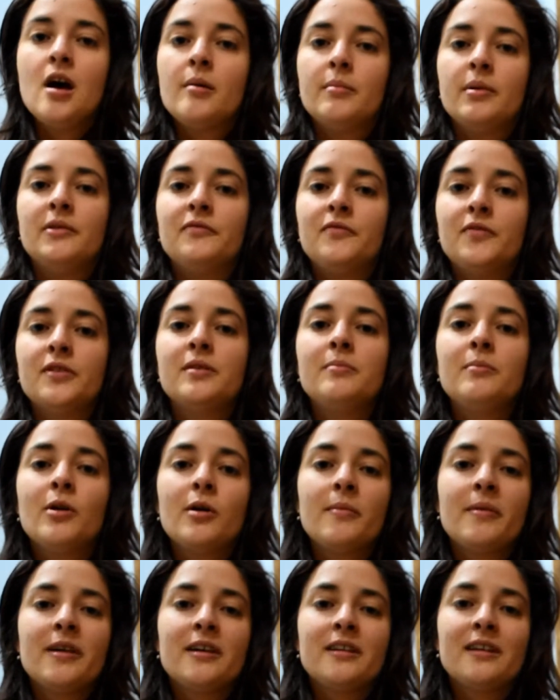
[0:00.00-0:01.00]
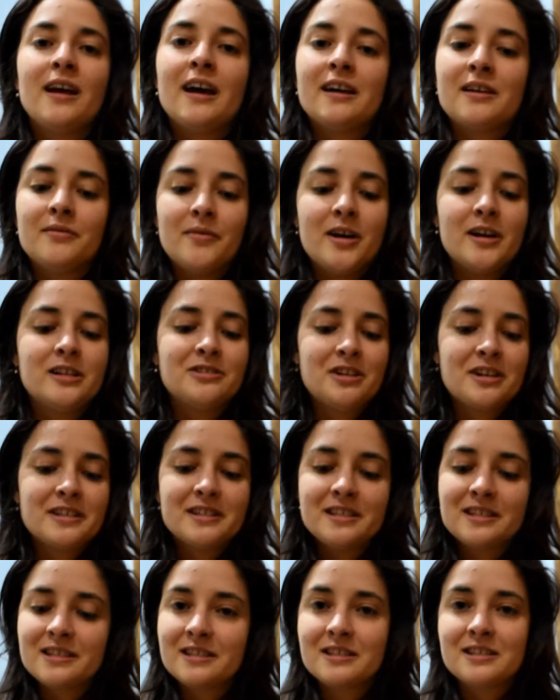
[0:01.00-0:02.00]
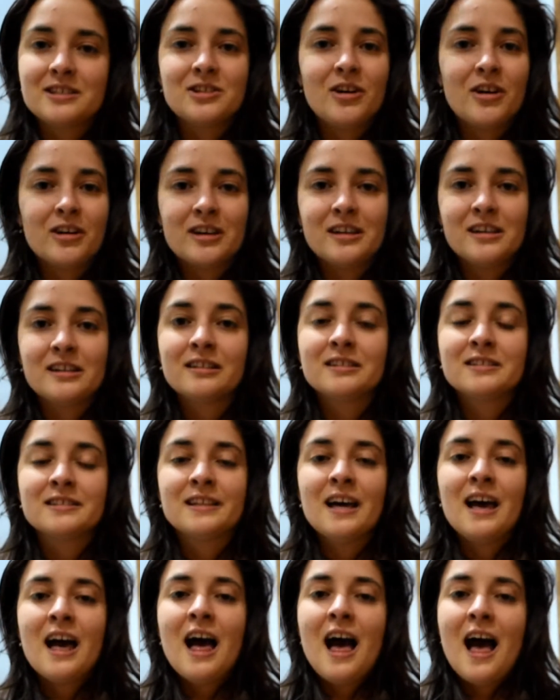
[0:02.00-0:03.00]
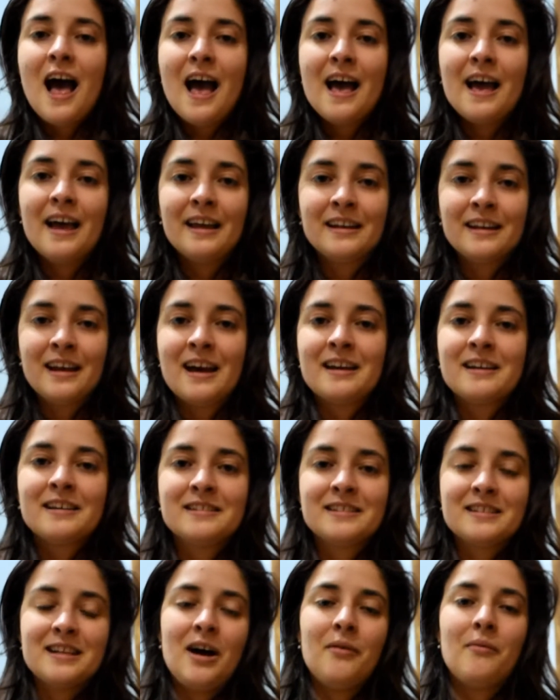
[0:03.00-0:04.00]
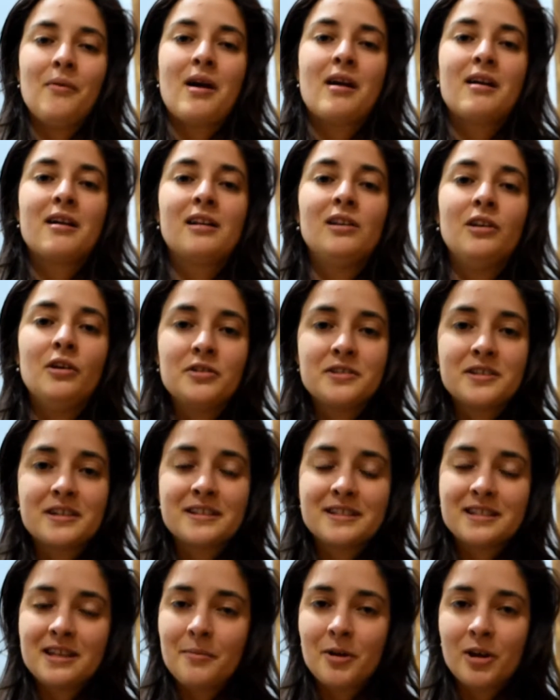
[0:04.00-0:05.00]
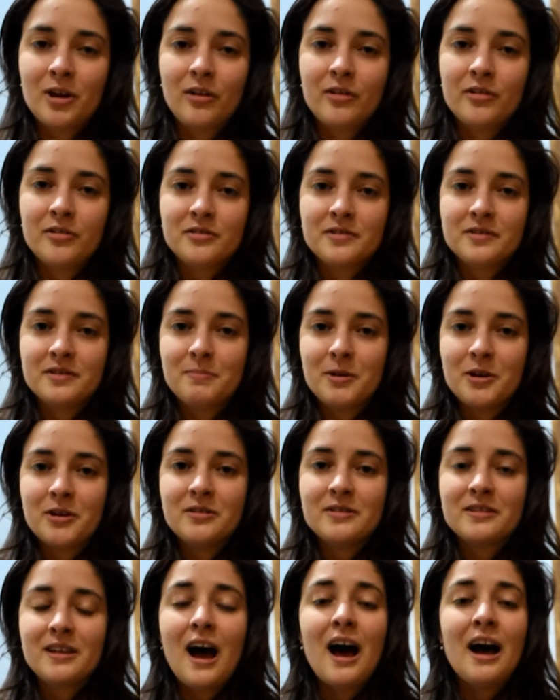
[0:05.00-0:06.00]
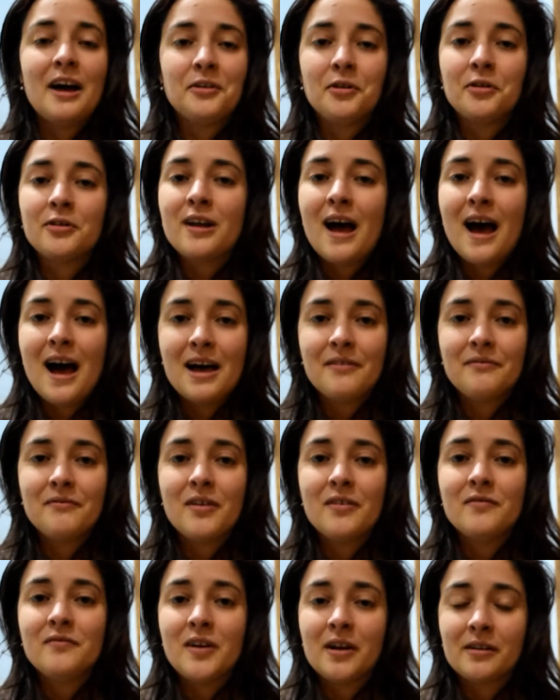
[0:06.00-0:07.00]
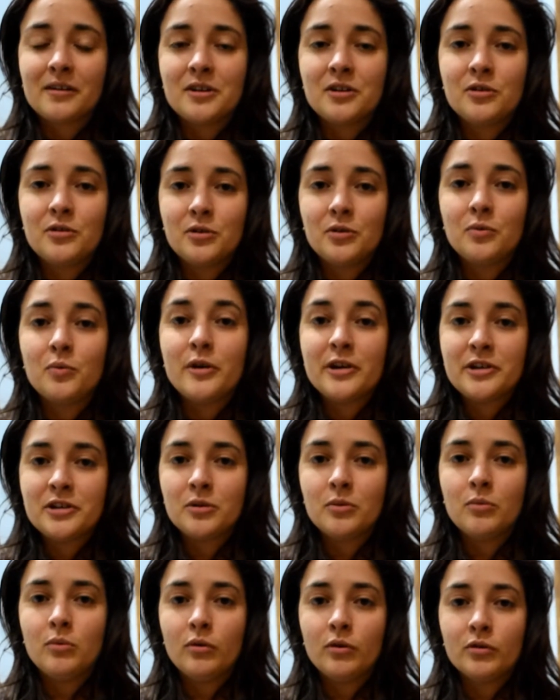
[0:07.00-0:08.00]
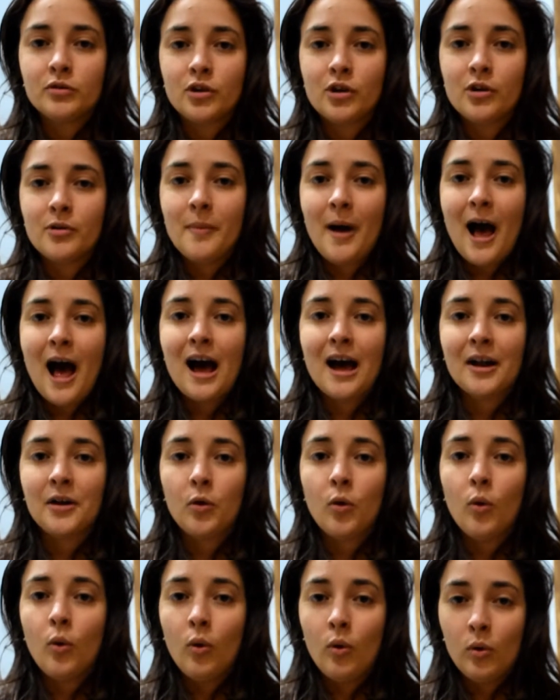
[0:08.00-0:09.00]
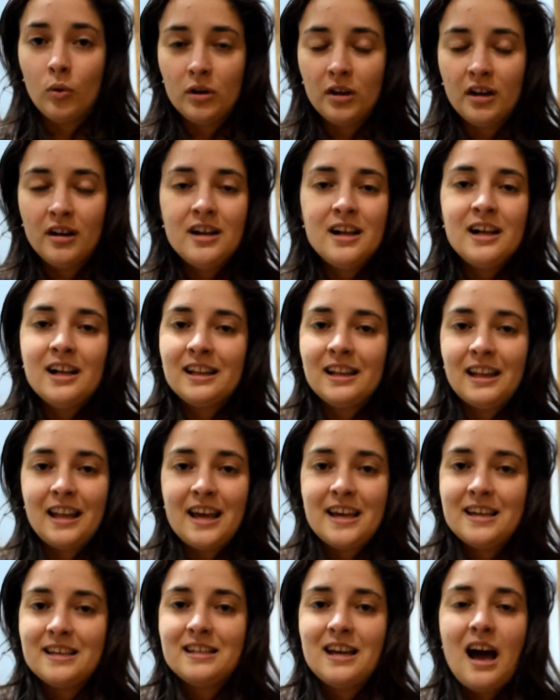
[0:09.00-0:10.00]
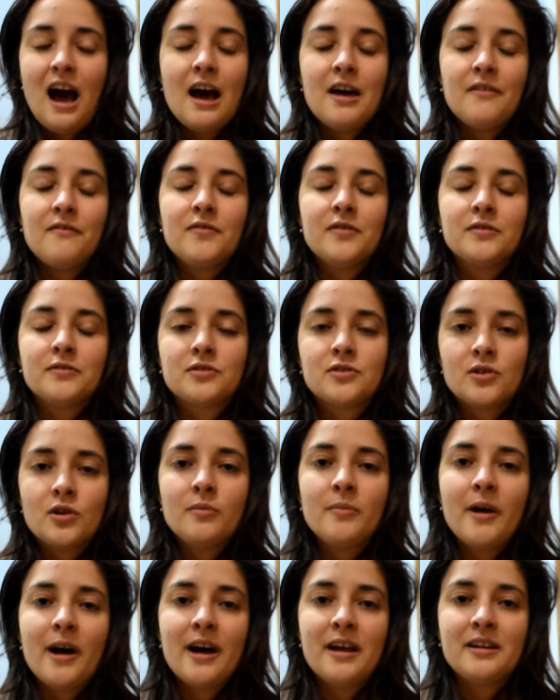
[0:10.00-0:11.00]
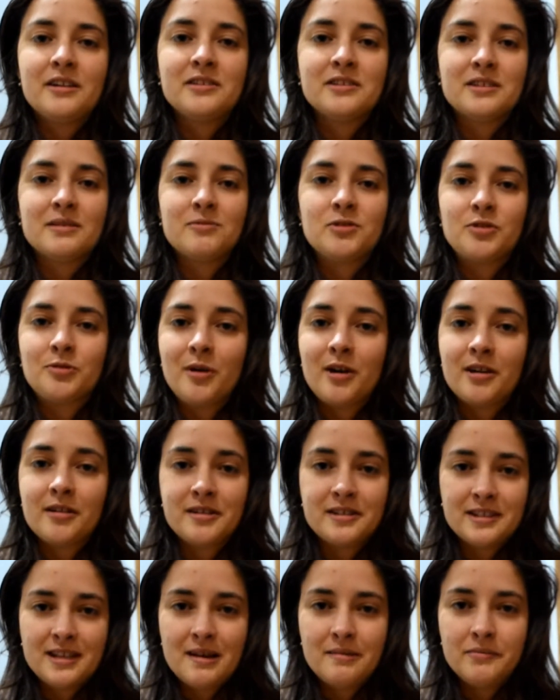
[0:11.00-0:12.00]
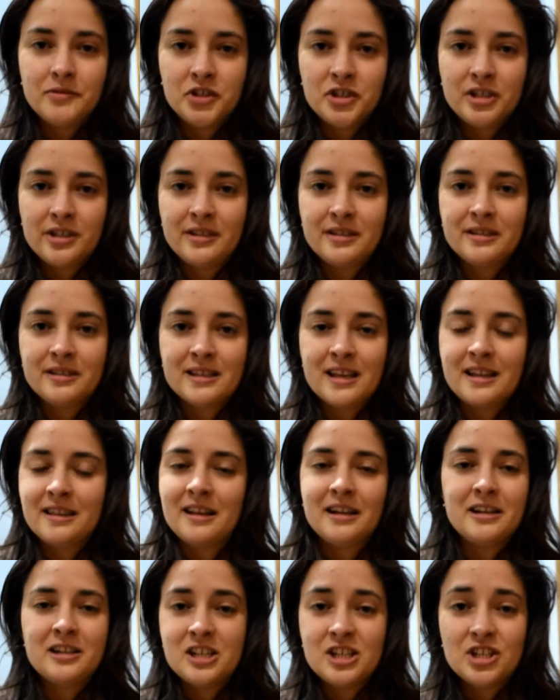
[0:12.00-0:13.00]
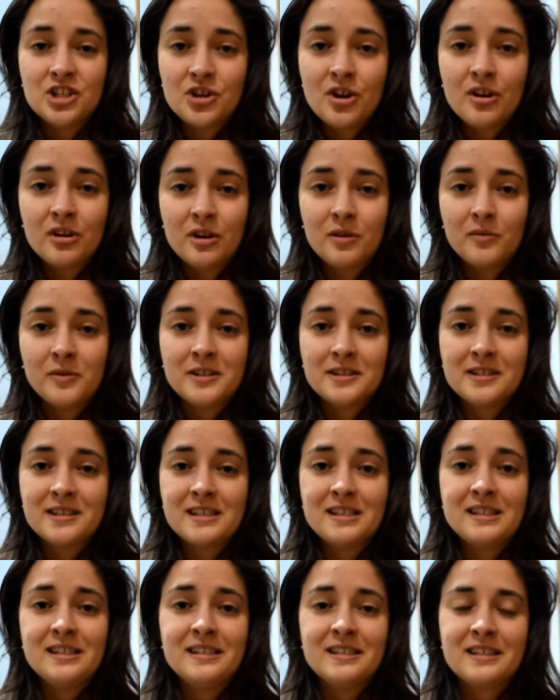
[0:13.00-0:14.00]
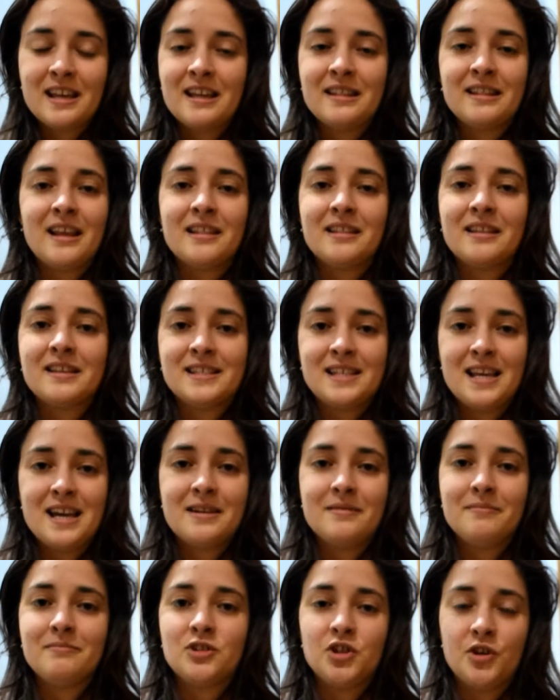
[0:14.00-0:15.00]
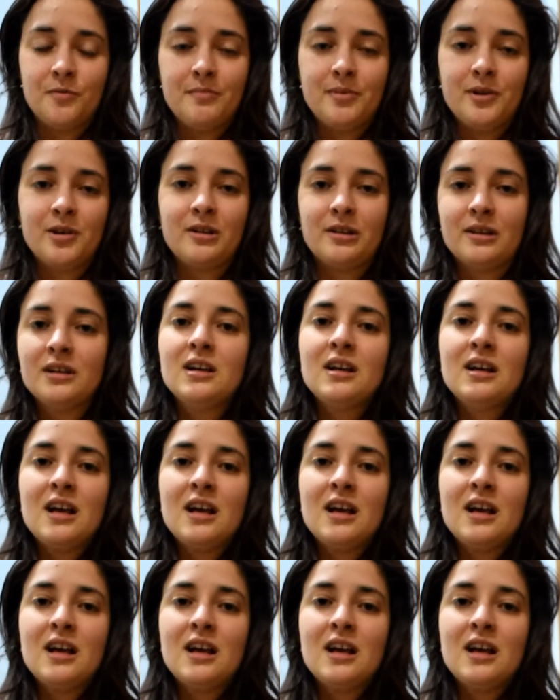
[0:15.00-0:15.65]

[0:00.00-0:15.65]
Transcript: But for the moment, I can wear dresses and stockings and I can start wearing closer to summer clothes because I don't have a very good winter wardrobe at all. Like, I feel so bad because I'm just wearing the same jeans and then a t-shirt no one sees and then the same jumper.